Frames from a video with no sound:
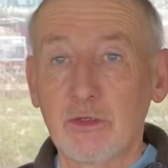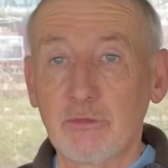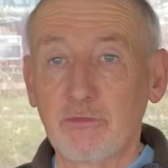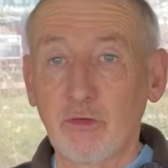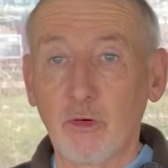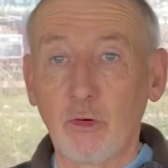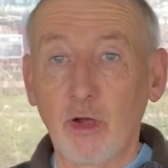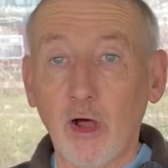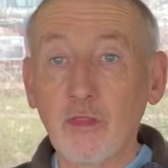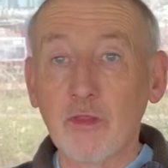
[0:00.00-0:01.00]
the floor
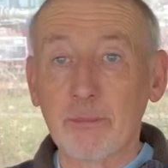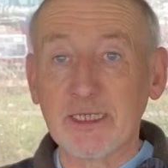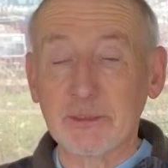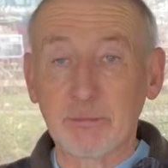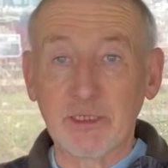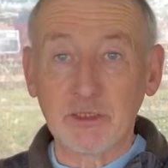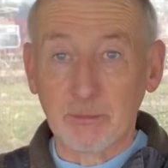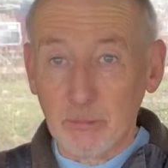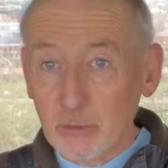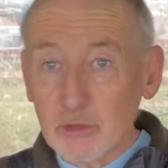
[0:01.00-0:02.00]
on the base plate
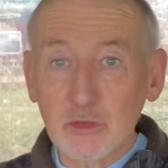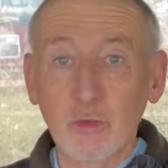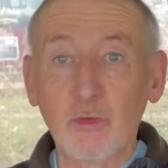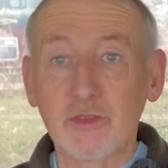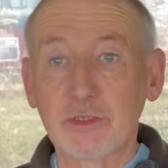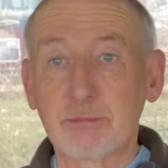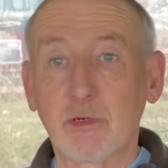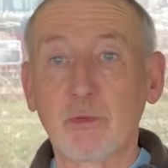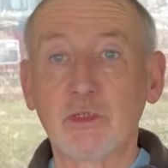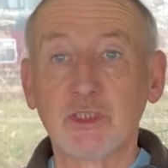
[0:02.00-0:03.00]
amongst all this
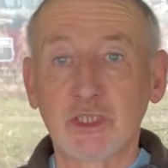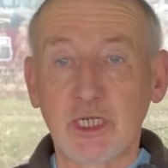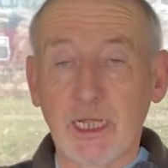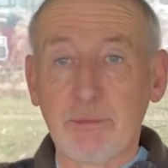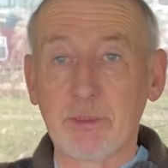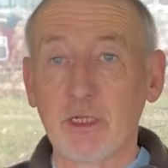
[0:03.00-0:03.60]
broken slab,